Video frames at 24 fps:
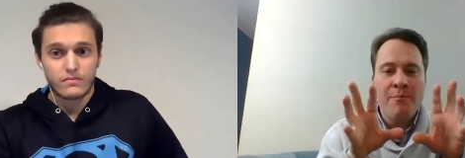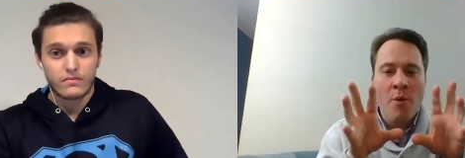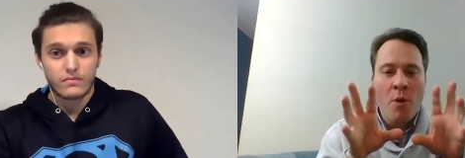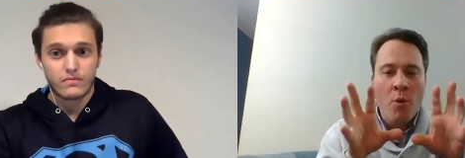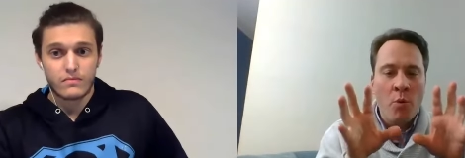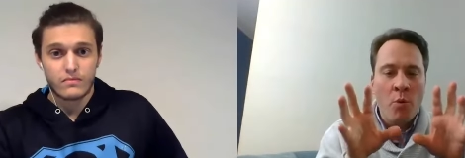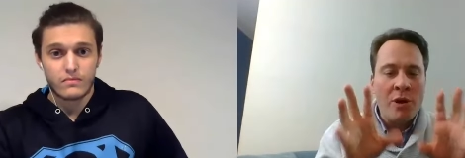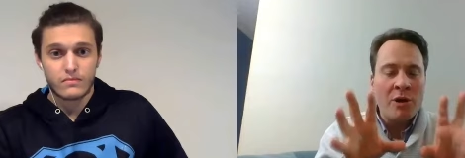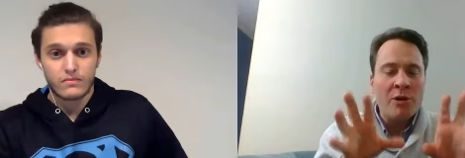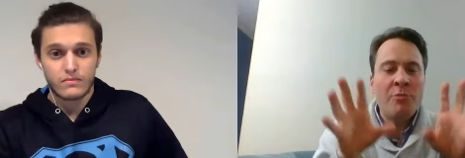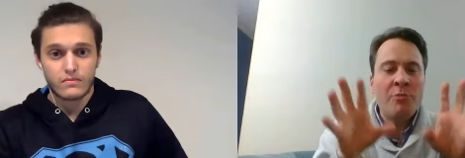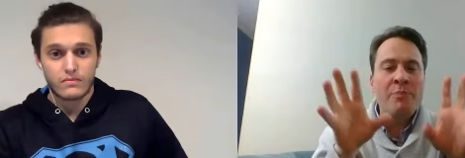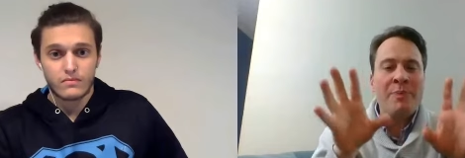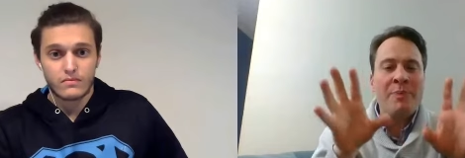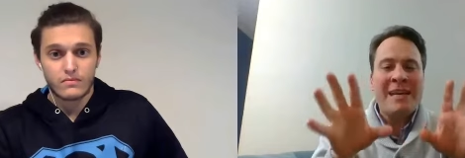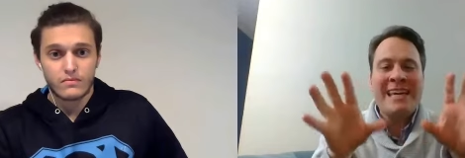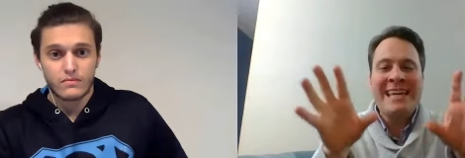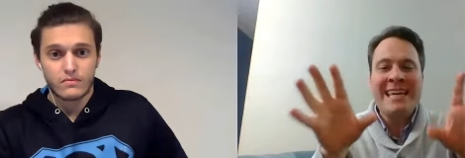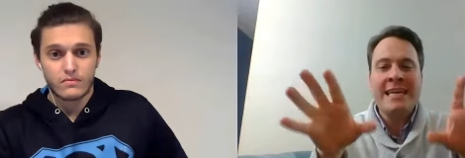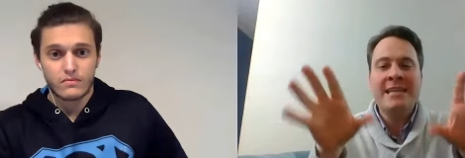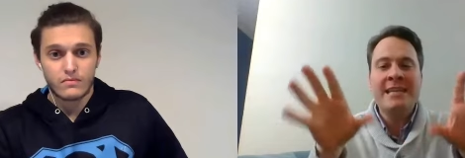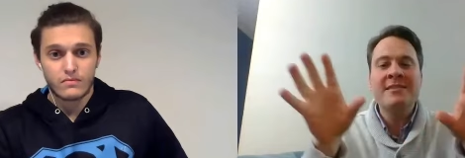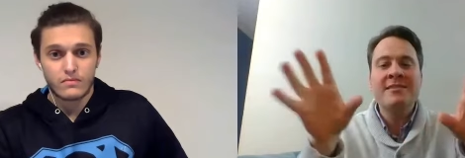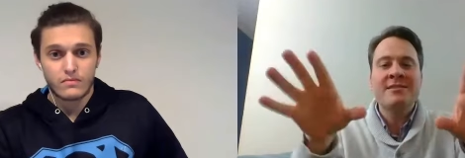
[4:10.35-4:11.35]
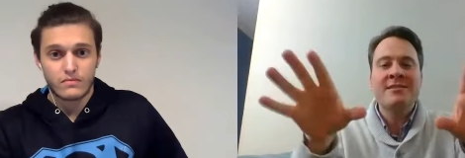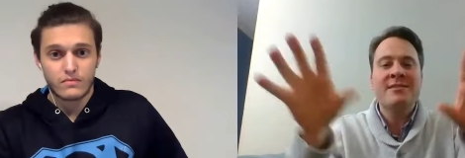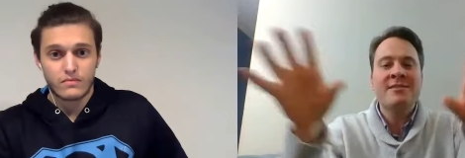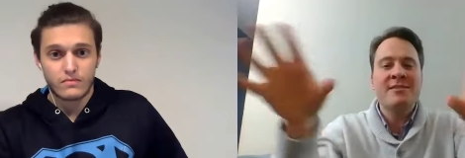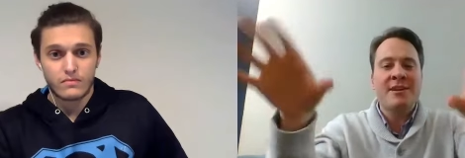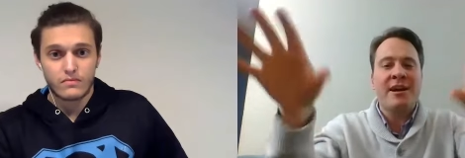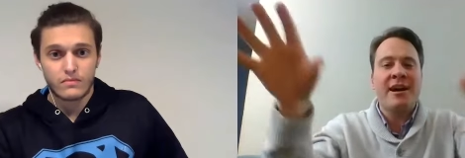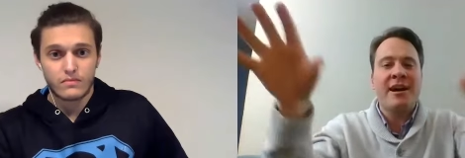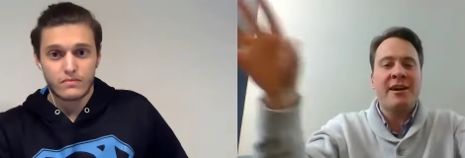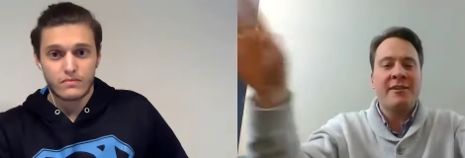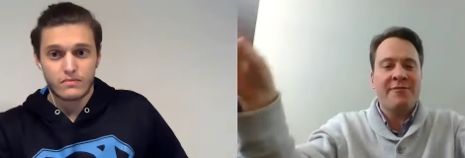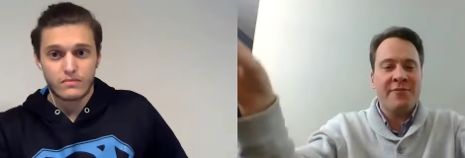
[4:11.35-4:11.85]
Speaker 1: will begin to
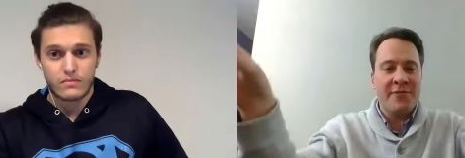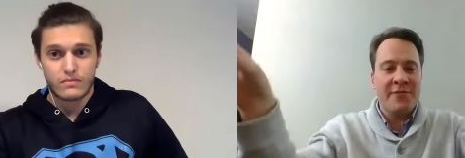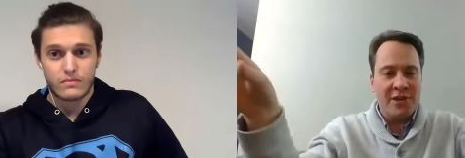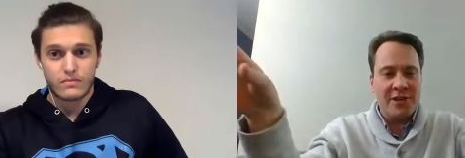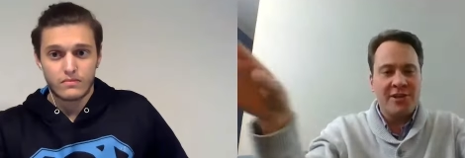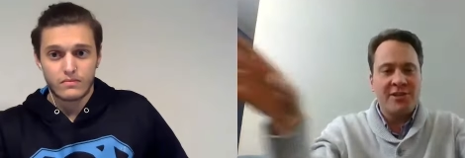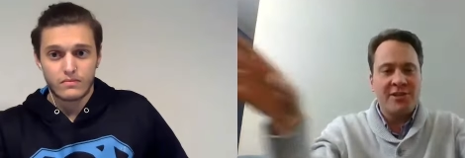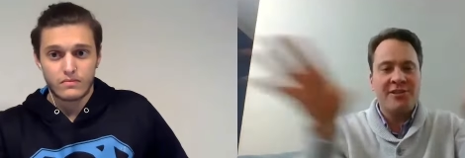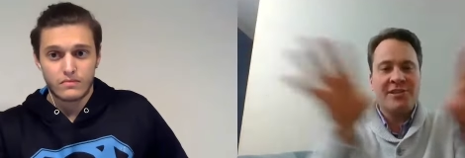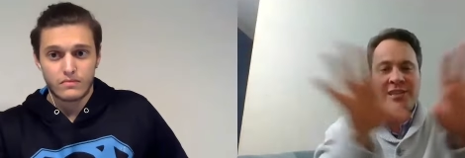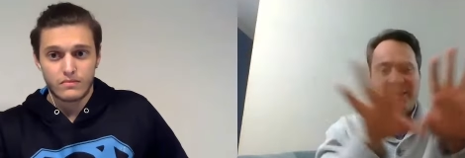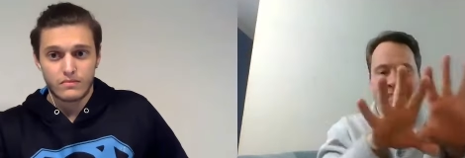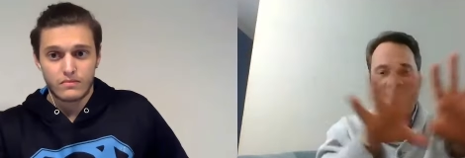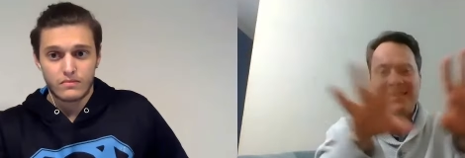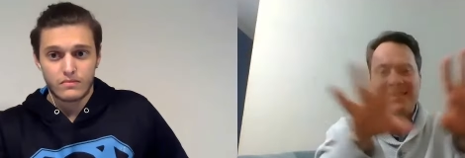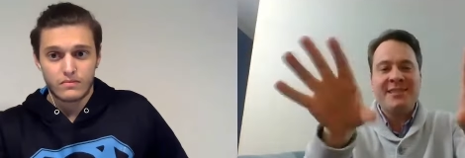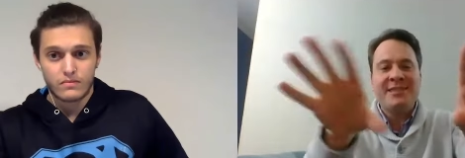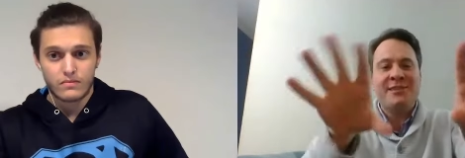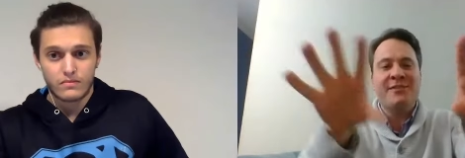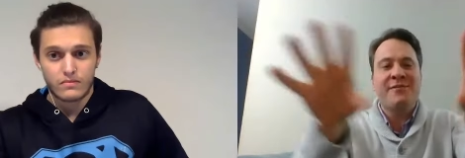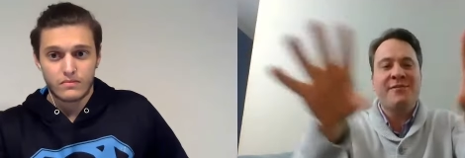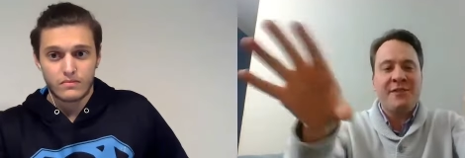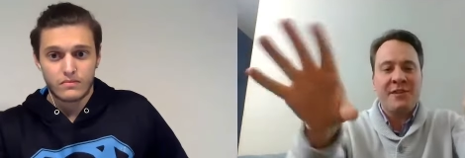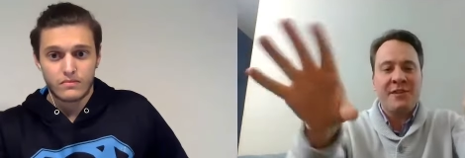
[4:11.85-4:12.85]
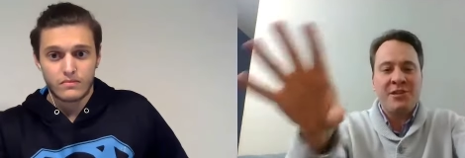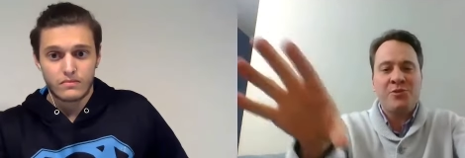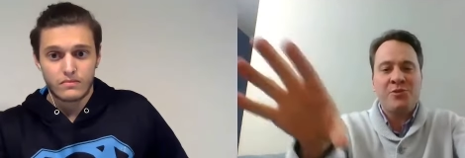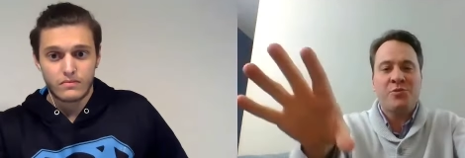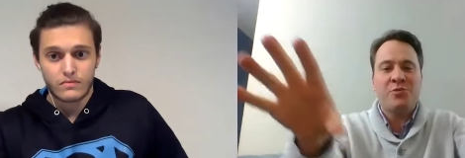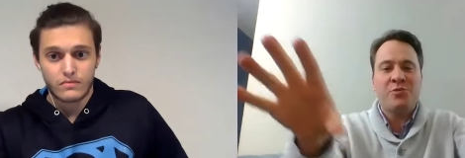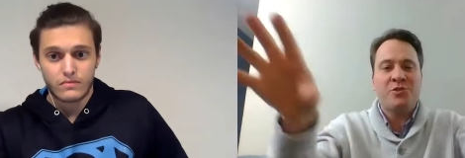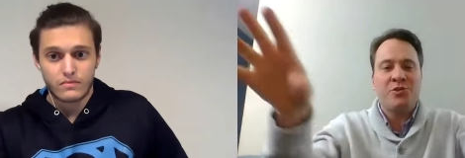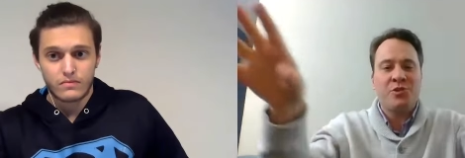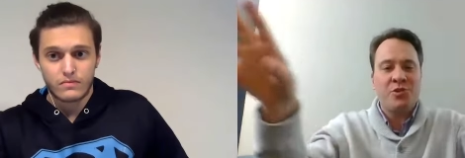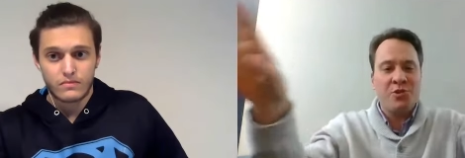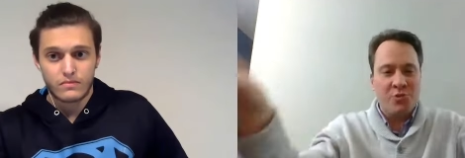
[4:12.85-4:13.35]
diverge as
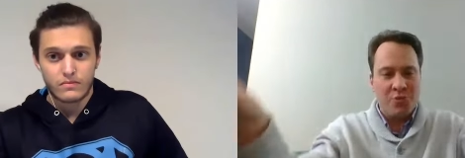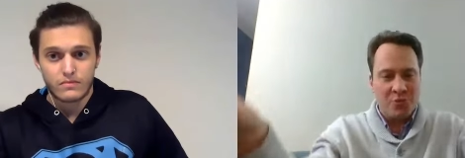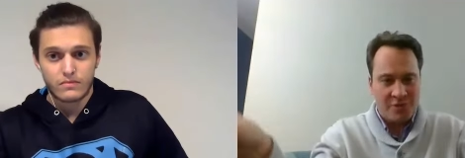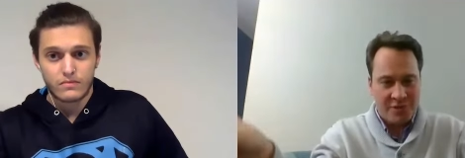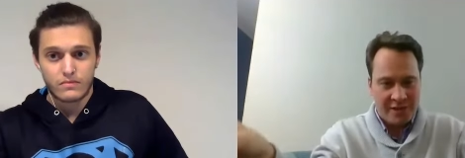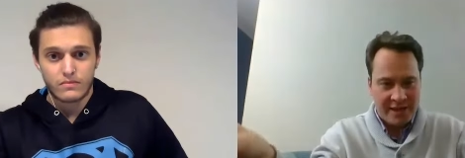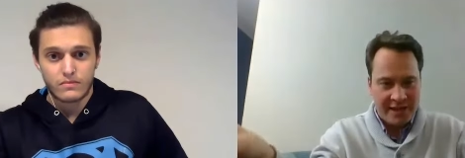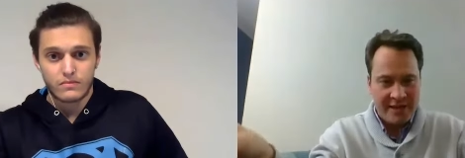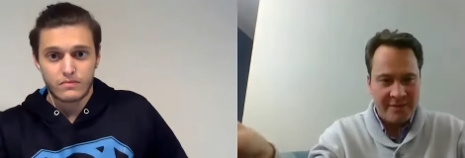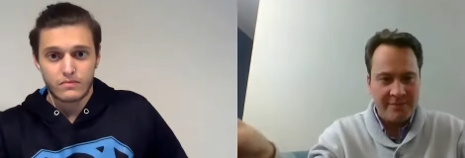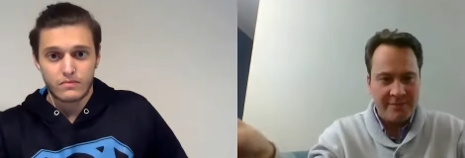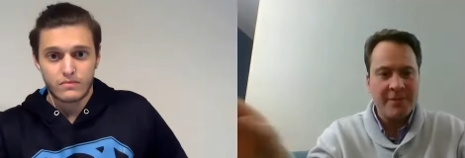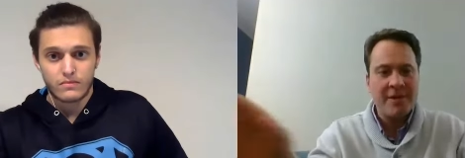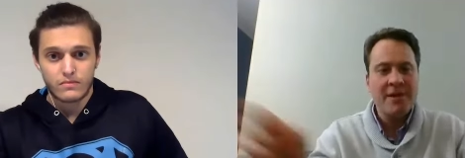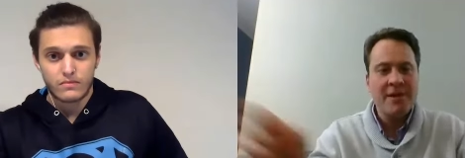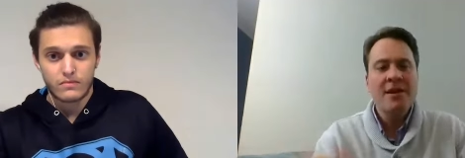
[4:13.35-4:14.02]
individuals use them,